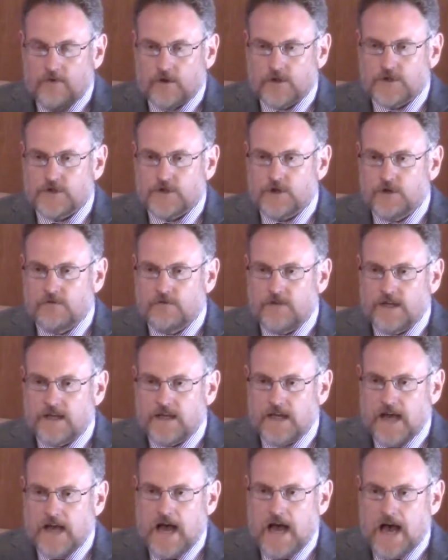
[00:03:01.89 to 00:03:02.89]
for
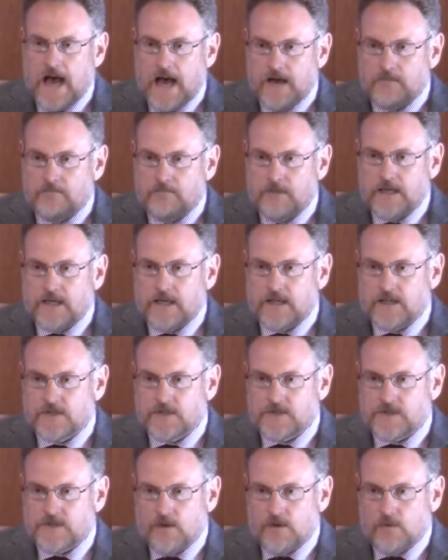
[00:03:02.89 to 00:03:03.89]
serving God
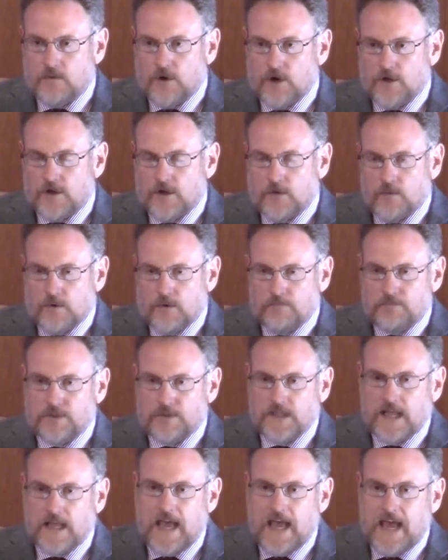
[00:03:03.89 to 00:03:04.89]
because there were, there were
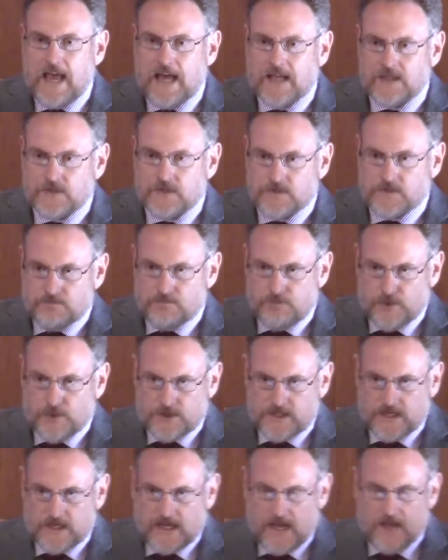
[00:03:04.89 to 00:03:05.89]
plans
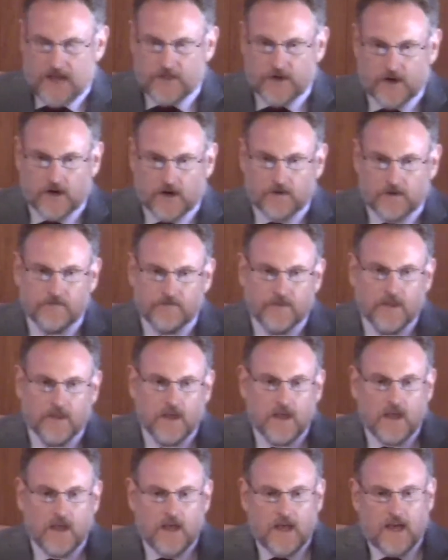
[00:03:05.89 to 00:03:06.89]
put together.
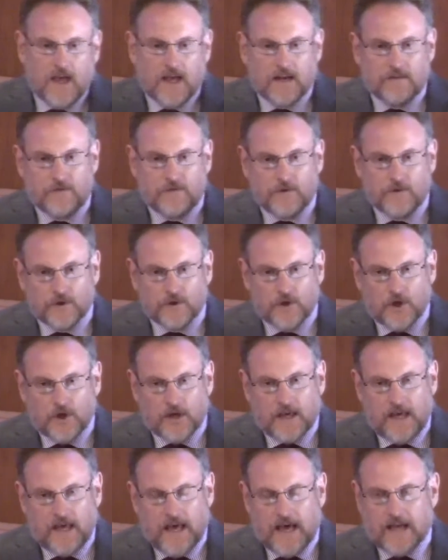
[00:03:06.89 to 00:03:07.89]
And if you
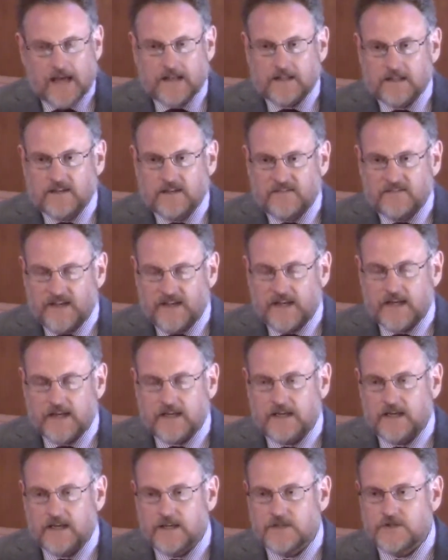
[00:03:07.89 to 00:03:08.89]
look at
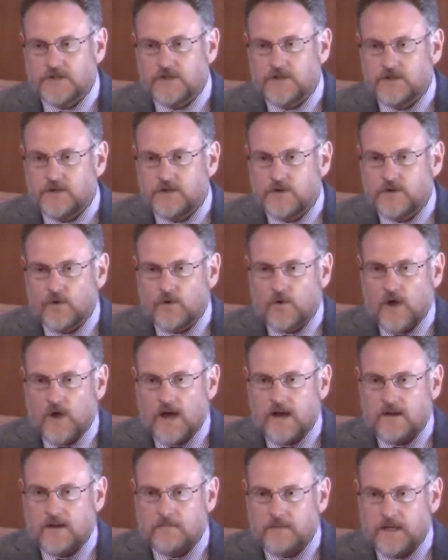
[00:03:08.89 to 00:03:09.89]
Leviticus and
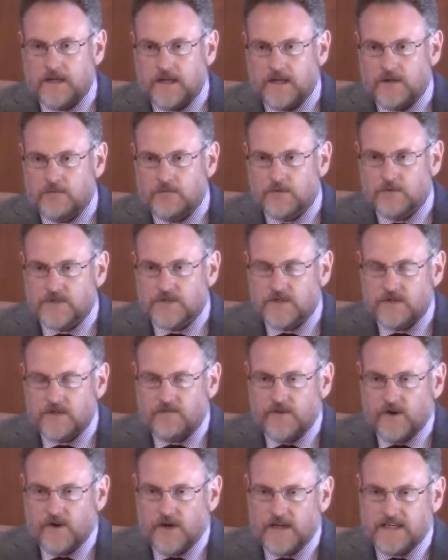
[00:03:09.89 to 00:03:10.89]
Deuteronomy, you will see
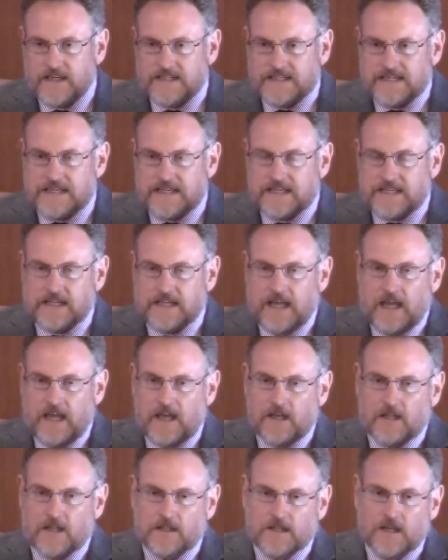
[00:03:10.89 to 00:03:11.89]
very
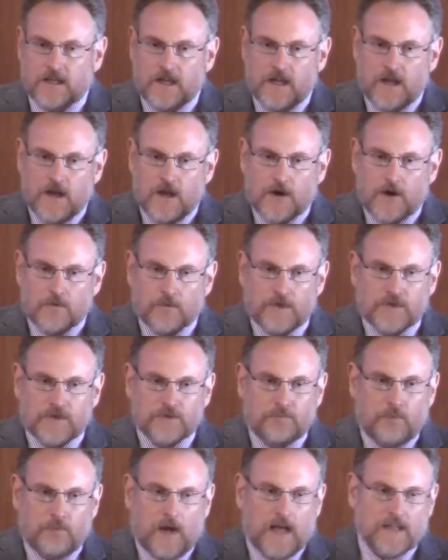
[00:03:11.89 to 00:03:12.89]
detailed
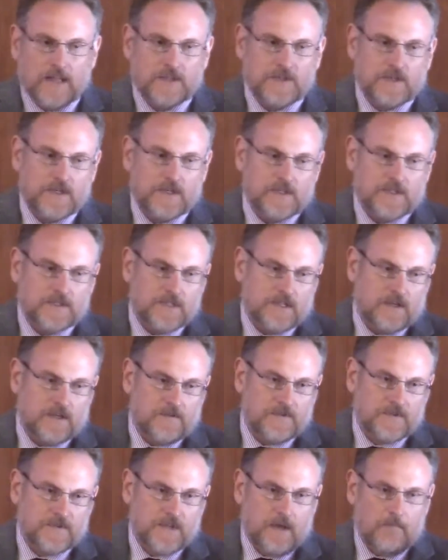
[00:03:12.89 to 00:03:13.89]
responses that
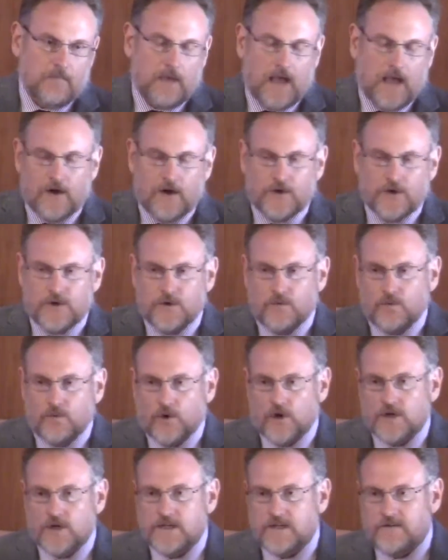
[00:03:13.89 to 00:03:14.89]
if somehow you
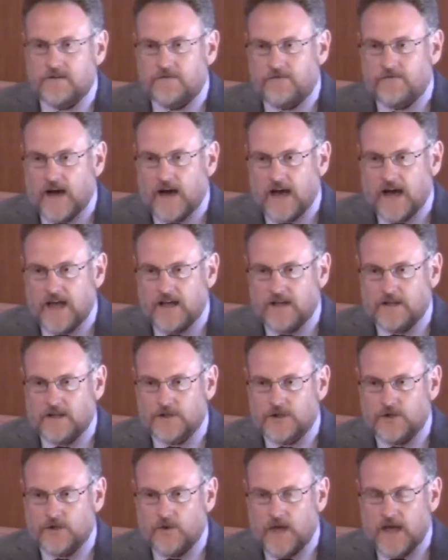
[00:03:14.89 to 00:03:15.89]
were
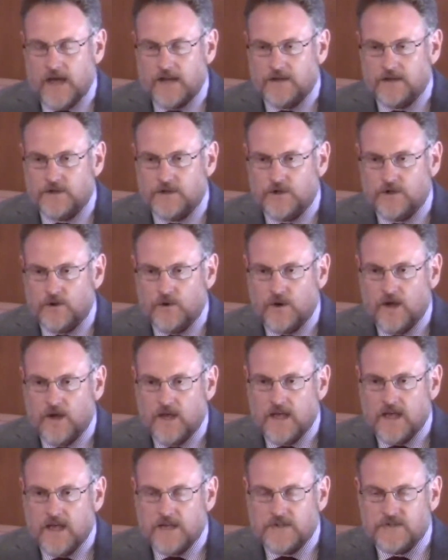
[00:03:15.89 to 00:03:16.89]
defiled, you had to
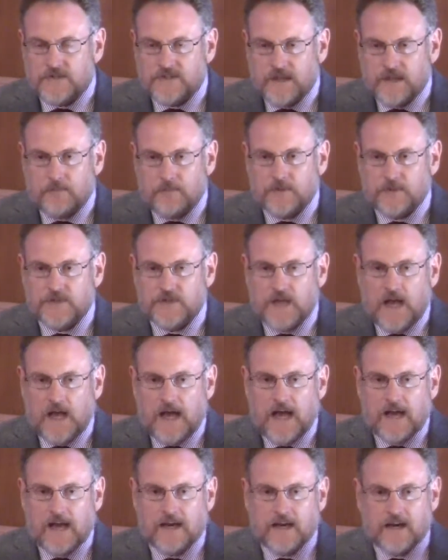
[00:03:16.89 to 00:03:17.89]
step
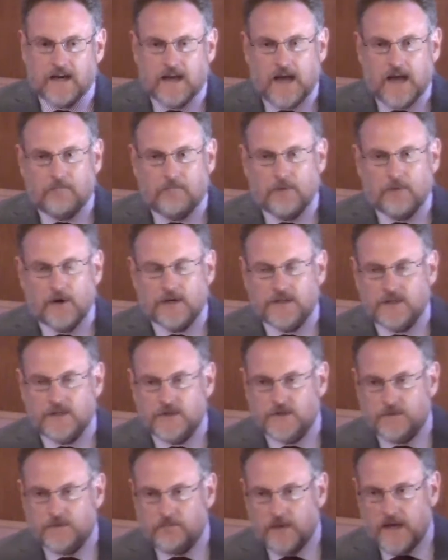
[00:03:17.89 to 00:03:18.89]
aside and not
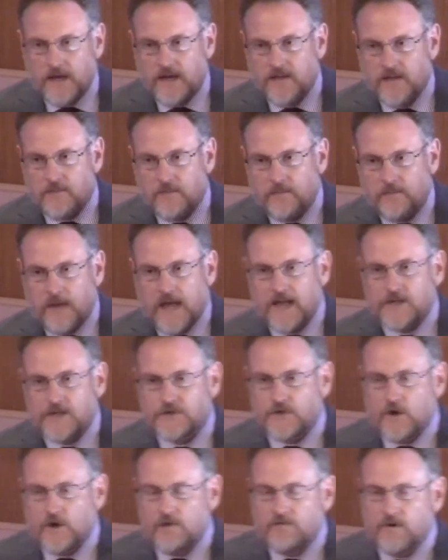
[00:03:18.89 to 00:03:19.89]
participate in the
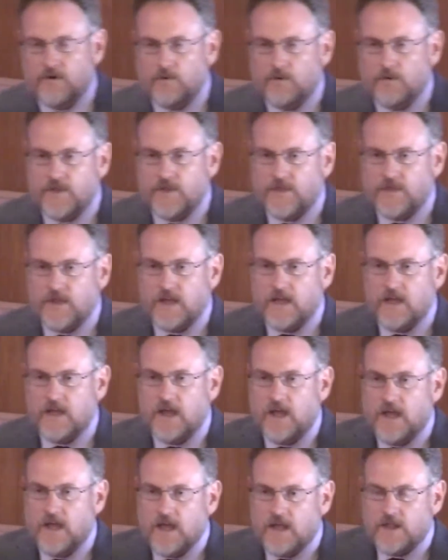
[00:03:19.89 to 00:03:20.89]
Passover with the,
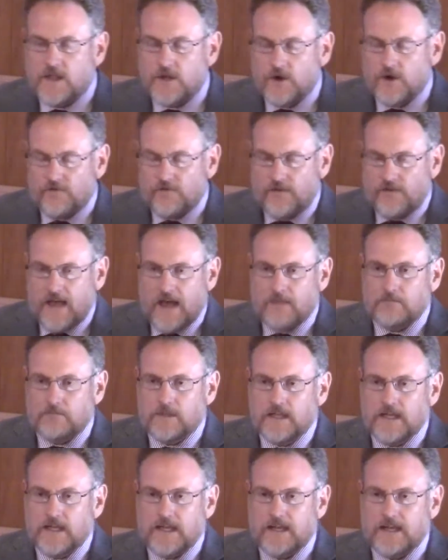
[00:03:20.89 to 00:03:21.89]
your
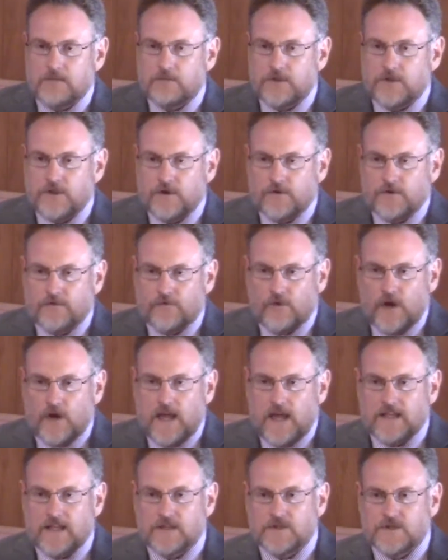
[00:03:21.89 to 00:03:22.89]
family and with your
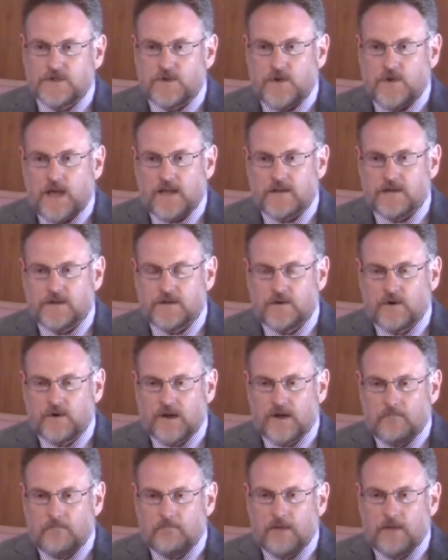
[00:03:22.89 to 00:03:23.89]
friends. You had to do
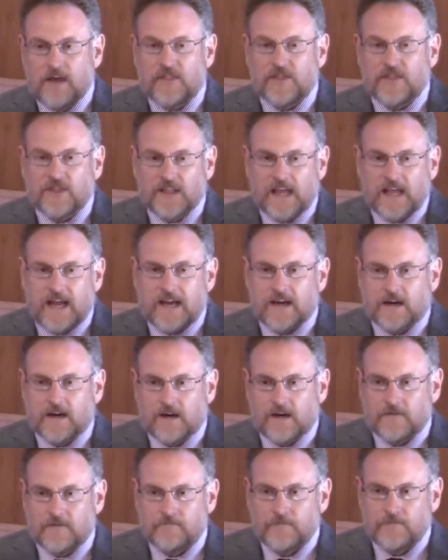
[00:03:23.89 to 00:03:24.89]
it a month
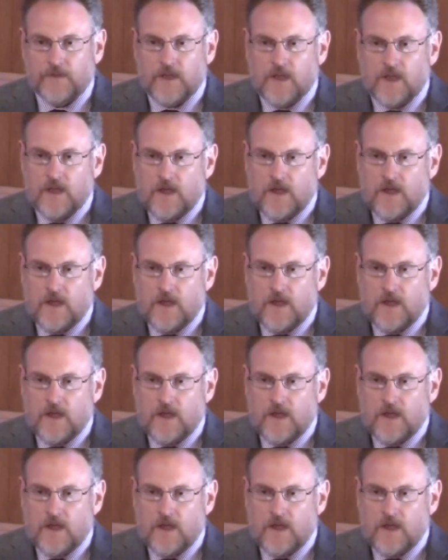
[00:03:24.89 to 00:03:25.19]
later